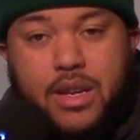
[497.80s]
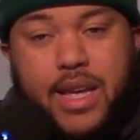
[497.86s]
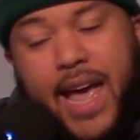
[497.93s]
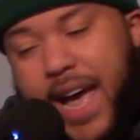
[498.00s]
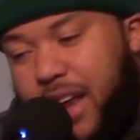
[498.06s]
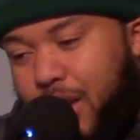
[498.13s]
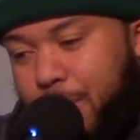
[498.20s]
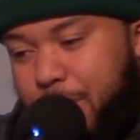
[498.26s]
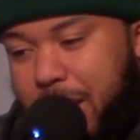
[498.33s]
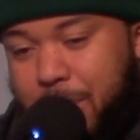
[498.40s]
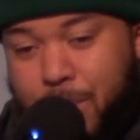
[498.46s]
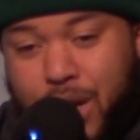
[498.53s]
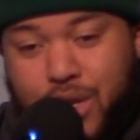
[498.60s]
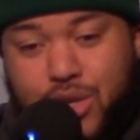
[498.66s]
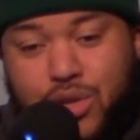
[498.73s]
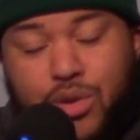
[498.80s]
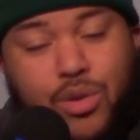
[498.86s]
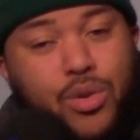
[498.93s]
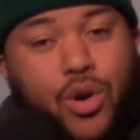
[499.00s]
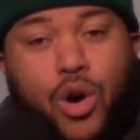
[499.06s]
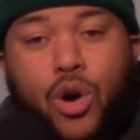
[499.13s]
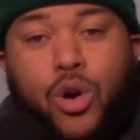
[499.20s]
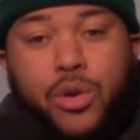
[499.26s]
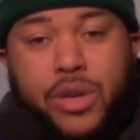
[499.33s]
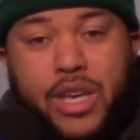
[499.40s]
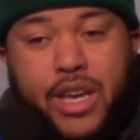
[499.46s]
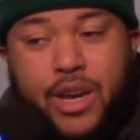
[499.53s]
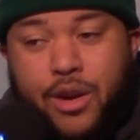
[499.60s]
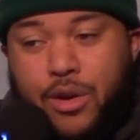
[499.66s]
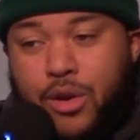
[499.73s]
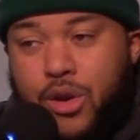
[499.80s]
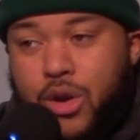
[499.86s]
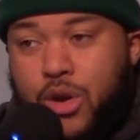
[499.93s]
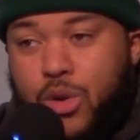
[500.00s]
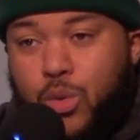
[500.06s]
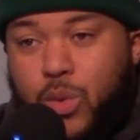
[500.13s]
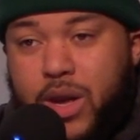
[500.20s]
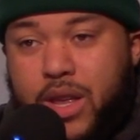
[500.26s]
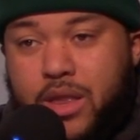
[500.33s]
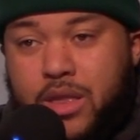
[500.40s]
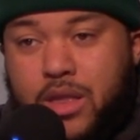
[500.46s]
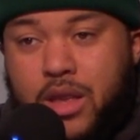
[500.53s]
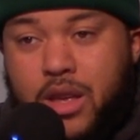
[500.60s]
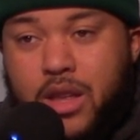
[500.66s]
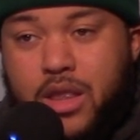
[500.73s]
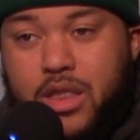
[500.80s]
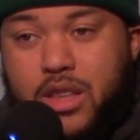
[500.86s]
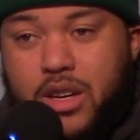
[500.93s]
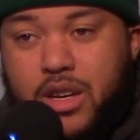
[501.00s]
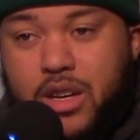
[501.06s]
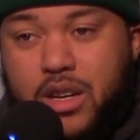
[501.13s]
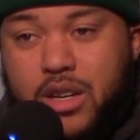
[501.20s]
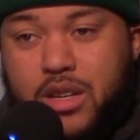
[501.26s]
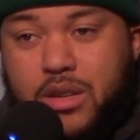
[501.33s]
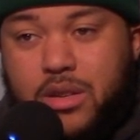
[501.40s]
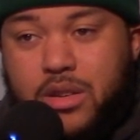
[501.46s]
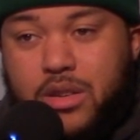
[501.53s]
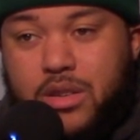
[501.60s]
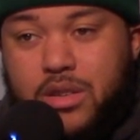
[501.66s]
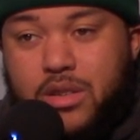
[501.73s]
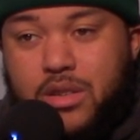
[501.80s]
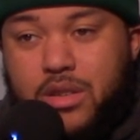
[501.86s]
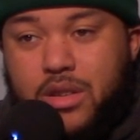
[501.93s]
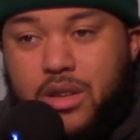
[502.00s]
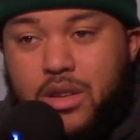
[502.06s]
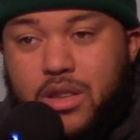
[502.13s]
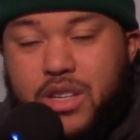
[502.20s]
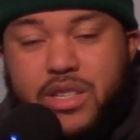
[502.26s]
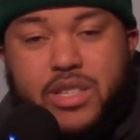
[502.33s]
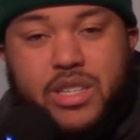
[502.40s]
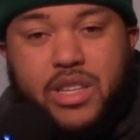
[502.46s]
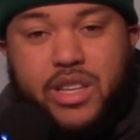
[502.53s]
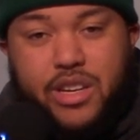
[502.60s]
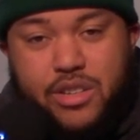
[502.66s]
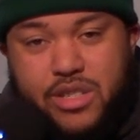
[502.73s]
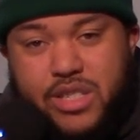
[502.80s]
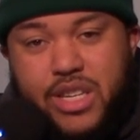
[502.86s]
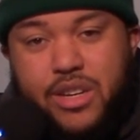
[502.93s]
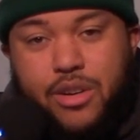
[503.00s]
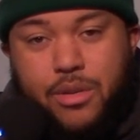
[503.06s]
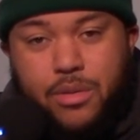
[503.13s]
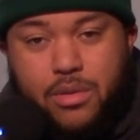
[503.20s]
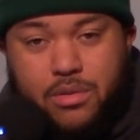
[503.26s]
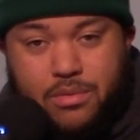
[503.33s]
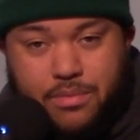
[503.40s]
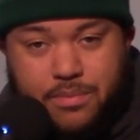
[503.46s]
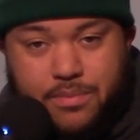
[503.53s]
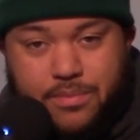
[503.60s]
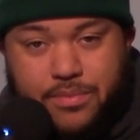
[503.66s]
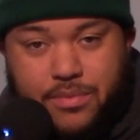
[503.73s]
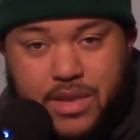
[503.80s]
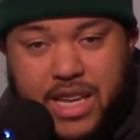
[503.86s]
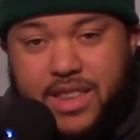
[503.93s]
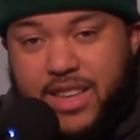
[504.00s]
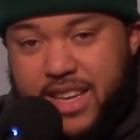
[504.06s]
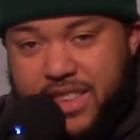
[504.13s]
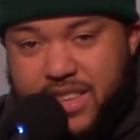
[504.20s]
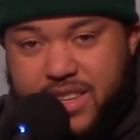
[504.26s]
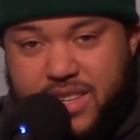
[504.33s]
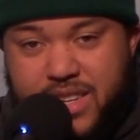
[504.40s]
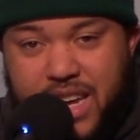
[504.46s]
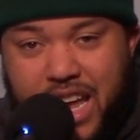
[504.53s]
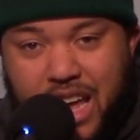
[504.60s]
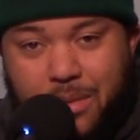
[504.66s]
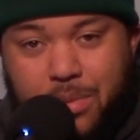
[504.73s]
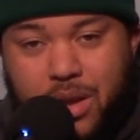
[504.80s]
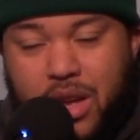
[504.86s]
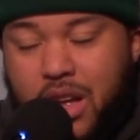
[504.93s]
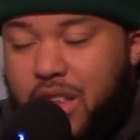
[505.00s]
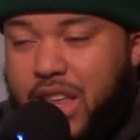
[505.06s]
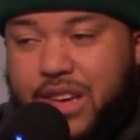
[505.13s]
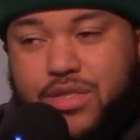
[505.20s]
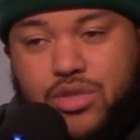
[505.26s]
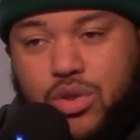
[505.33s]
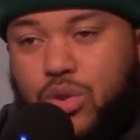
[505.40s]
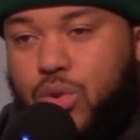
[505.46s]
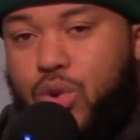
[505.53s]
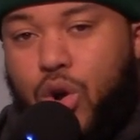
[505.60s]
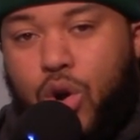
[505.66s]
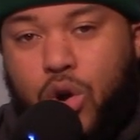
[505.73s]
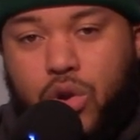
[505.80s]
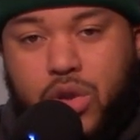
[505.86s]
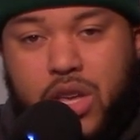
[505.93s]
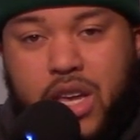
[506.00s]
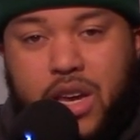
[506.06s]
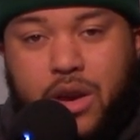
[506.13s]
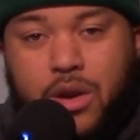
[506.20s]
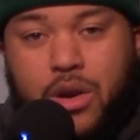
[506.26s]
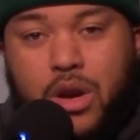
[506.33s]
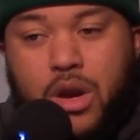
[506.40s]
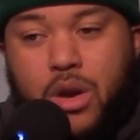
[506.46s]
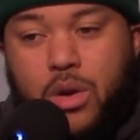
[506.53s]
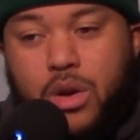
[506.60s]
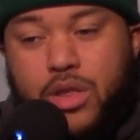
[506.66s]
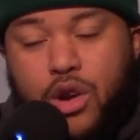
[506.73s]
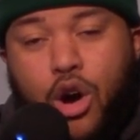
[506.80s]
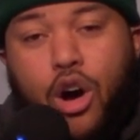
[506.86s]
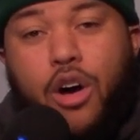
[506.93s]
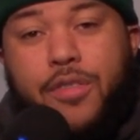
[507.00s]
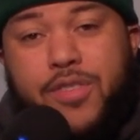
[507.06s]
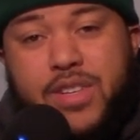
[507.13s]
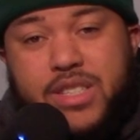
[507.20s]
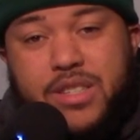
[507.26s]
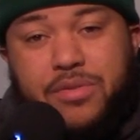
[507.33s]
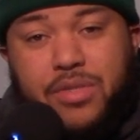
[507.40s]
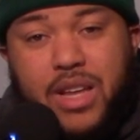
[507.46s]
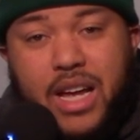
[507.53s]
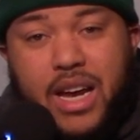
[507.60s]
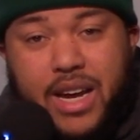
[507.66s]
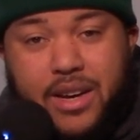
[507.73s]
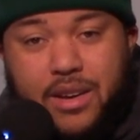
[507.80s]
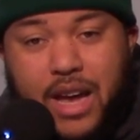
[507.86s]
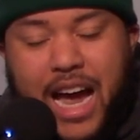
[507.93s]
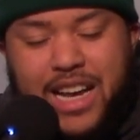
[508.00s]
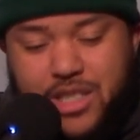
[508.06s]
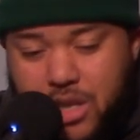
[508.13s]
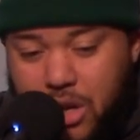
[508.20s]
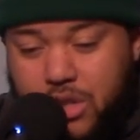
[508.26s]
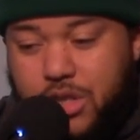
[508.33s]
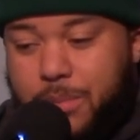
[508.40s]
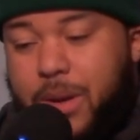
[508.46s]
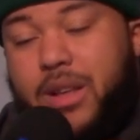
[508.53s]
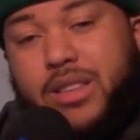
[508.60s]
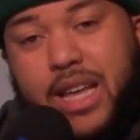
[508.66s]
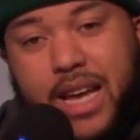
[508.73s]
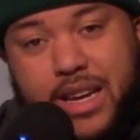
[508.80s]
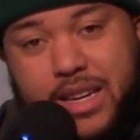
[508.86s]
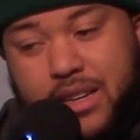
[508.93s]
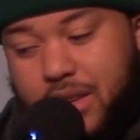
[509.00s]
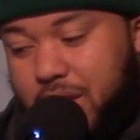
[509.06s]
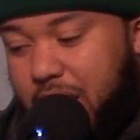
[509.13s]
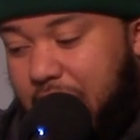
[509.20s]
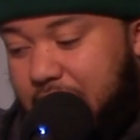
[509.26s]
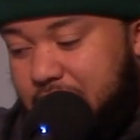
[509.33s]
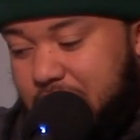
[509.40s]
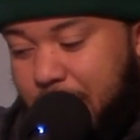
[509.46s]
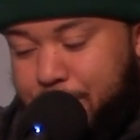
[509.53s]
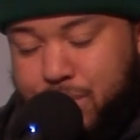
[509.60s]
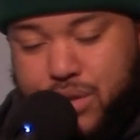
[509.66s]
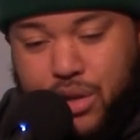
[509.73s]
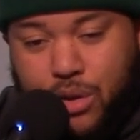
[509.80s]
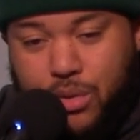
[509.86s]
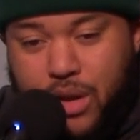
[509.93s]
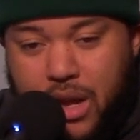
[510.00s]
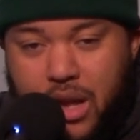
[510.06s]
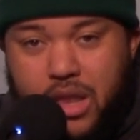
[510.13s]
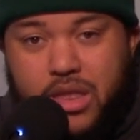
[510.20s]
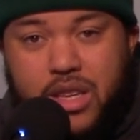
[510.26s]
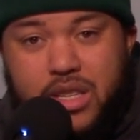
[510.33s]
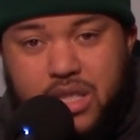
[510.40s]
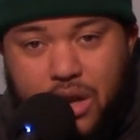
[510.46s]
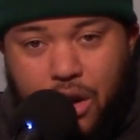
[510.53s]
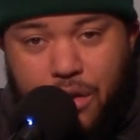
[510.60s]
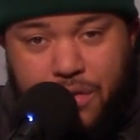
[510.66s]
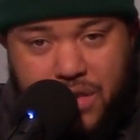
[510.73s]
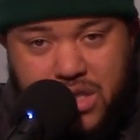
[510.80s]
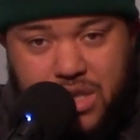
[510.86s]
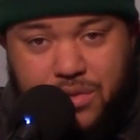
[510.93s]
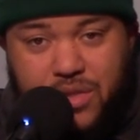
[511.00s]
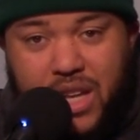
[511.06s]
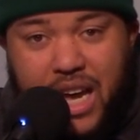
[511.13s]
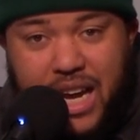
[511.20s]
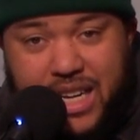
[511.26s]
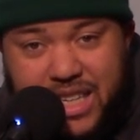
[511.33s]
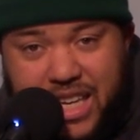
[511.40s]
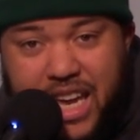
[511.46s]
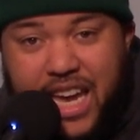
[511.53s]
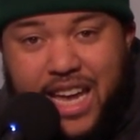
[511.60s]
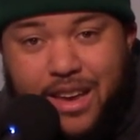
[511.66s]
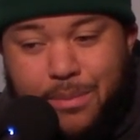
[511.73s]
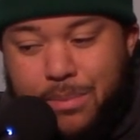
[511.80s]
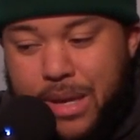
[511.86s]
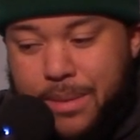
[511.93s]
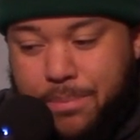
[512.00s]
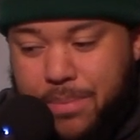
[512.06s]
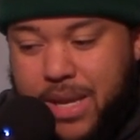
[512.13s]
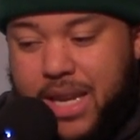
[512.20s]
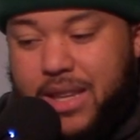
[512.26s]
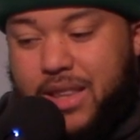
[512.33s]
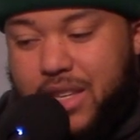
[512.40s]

Alabama has struggled all year with the, the their center in, in the snap. They've struggled all year. Their offensive line, I talked about that last episode. This offensive line can be beat.